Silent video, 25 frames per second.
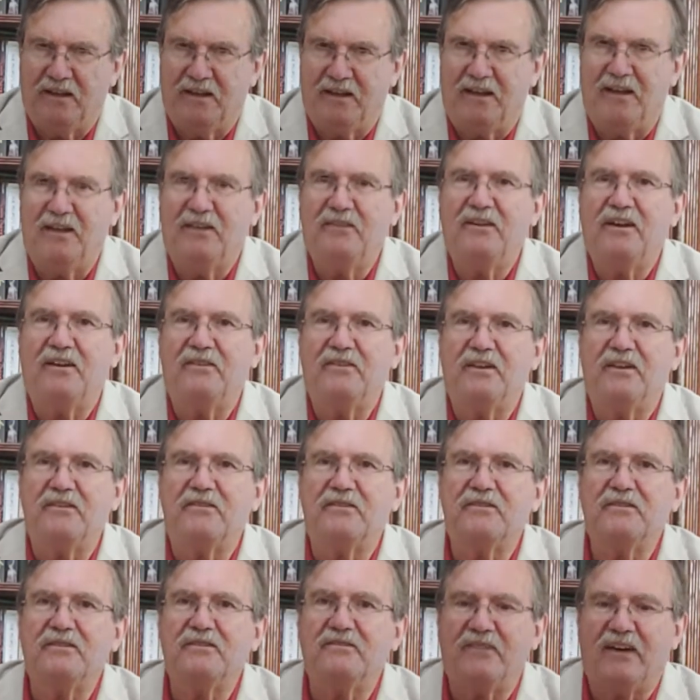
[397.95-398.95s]

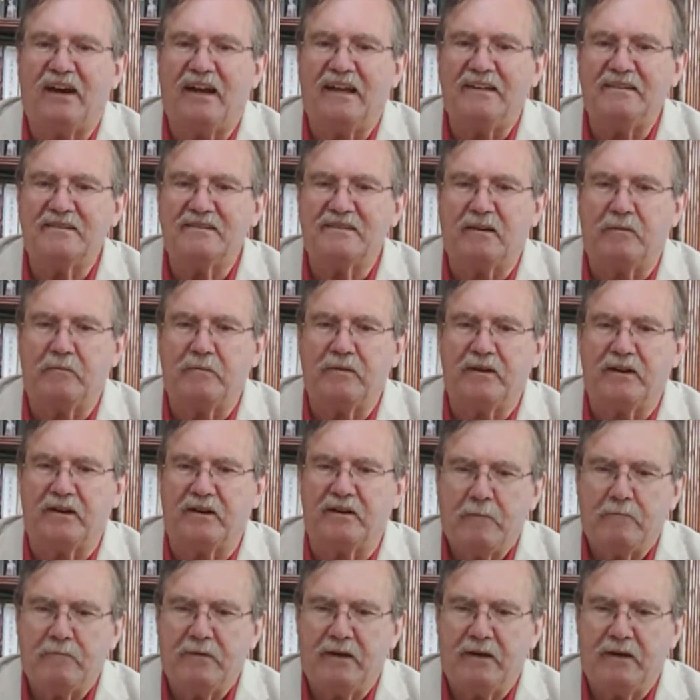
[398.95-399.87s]
another device up here.